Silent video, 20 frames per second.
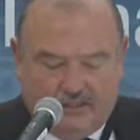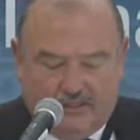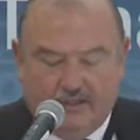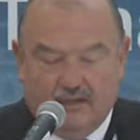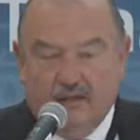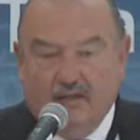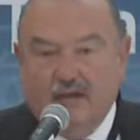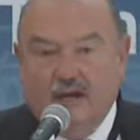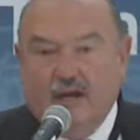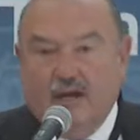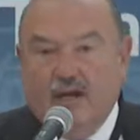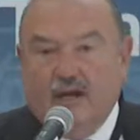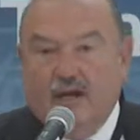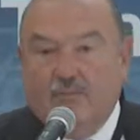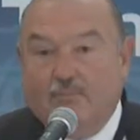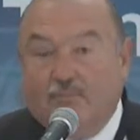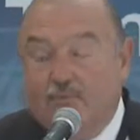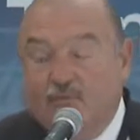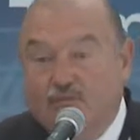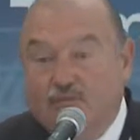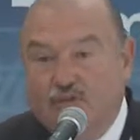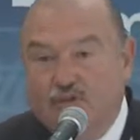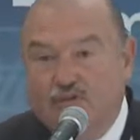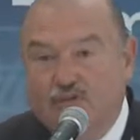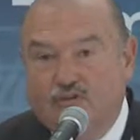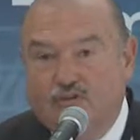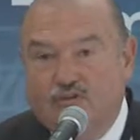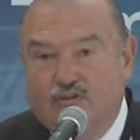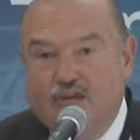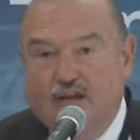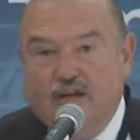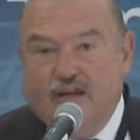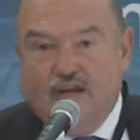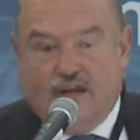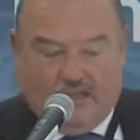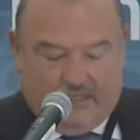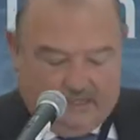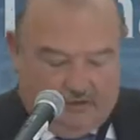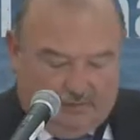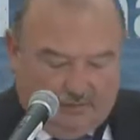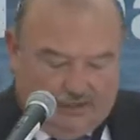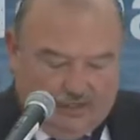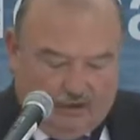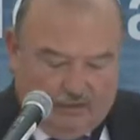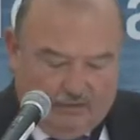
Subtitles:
houses or our streets.